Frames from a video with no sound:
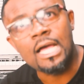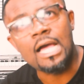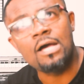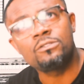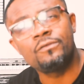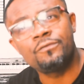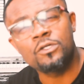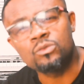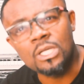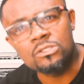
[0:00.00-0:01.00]
Out of the
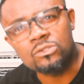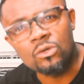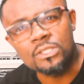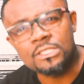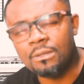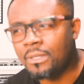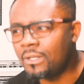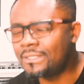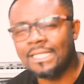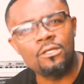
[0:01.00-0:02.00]
41 songs,
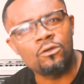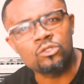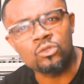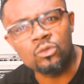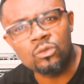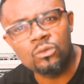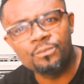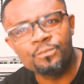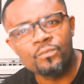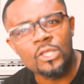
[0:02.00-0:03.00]
about 10 or so
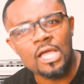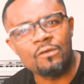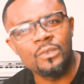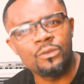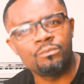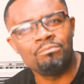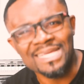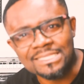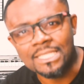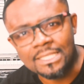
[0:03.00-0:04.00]
have been
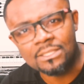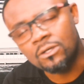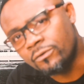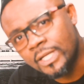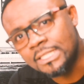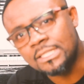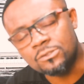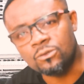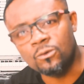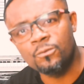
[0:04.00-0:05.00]
mastered already.
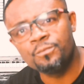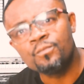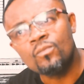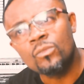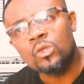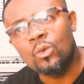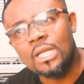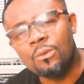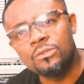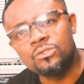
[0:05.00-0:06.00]
So what
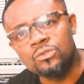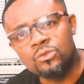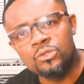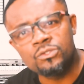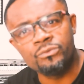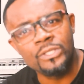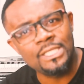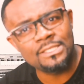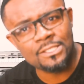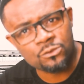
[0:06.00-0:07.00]
I want to do is to
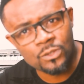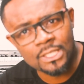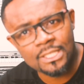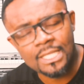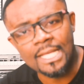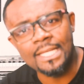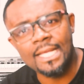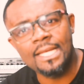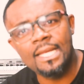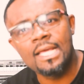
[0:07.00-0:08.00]
release this one, and
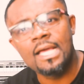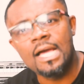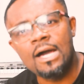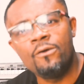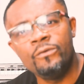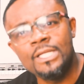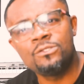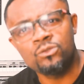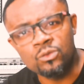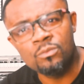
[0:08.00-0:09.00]
then I'll
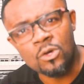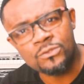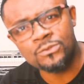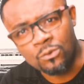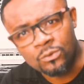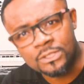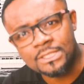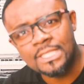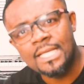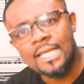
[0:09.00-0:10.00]
release 2 more
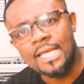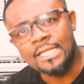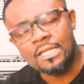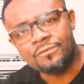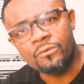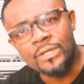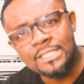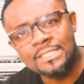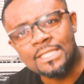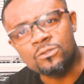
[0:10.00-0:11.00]
songs, and then after
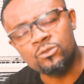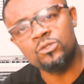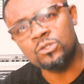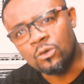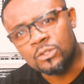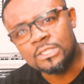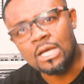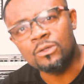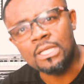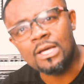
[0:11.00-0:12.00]
releasing the 2 songs, I
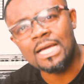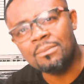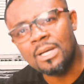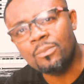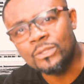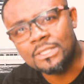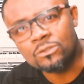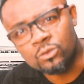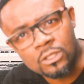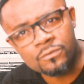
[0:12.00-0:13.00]
will now come up with a
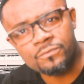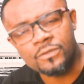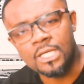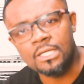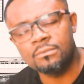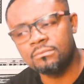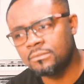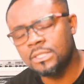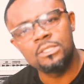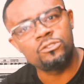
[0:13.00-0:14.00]
12
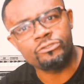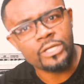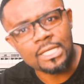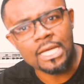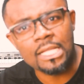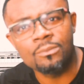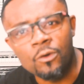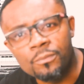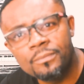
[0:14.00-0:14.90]
track album.